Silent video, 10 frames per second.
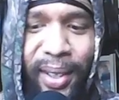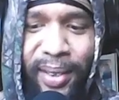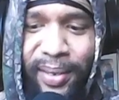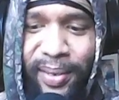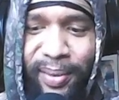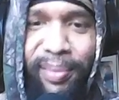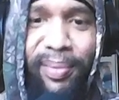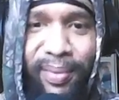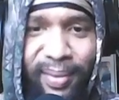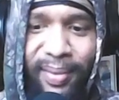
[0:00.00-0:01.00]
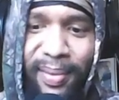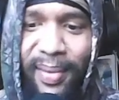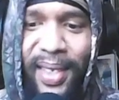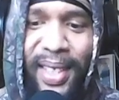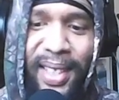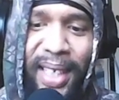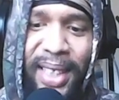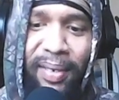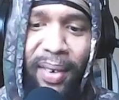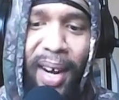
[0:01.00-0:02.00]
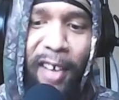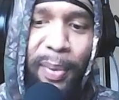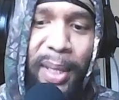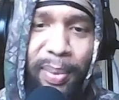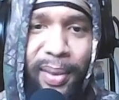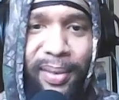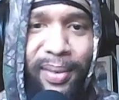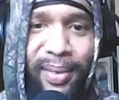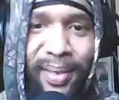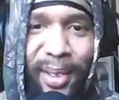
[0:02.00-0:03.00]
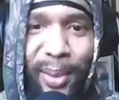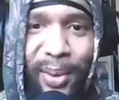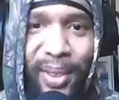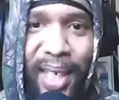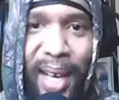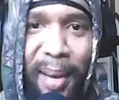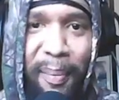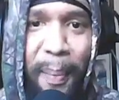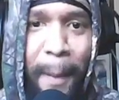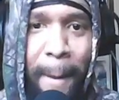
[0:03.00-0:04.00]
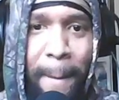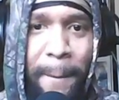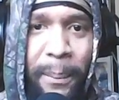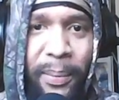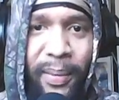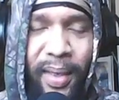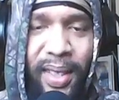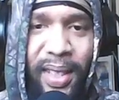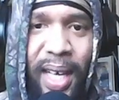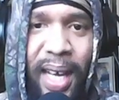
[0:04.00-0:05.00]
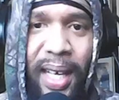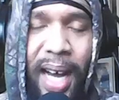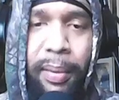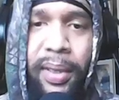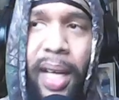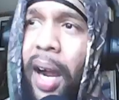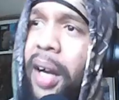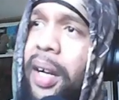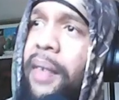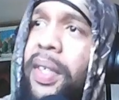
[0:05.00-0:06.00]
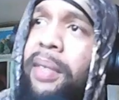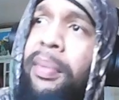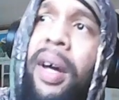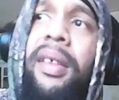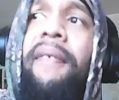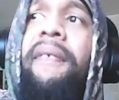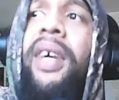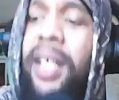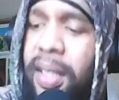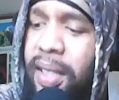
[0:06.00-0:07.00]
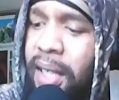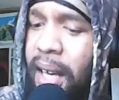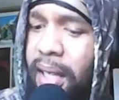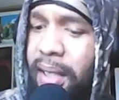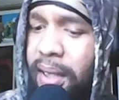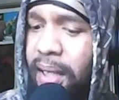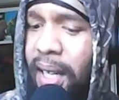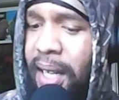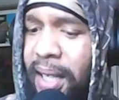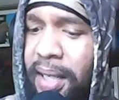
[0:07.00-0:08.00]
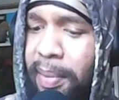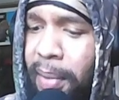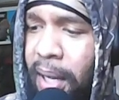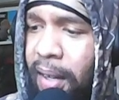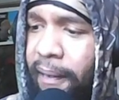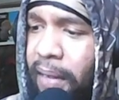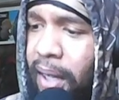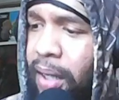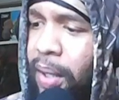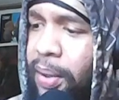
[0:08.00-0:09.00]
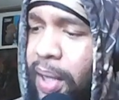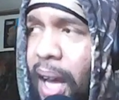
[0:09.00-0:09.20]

are here. The snakes have arrived, people. Oh snap! Snake, I'm tired of these motherfucking snakes in this motherfucking